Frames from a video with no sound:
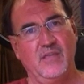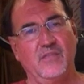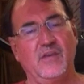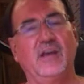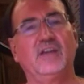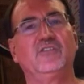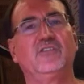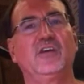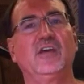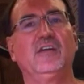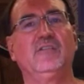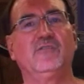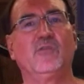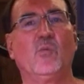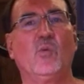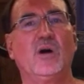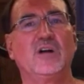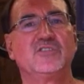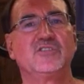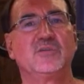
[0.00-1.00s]
Thanks again
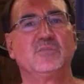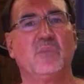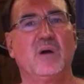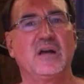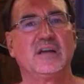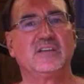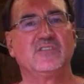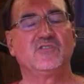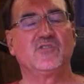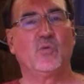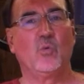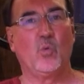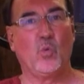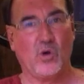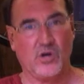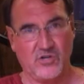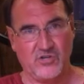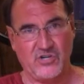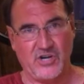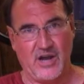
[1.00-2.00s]
for watching Mike's
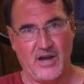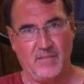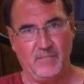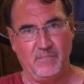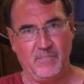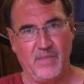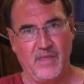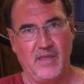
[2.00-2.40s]
Workshop.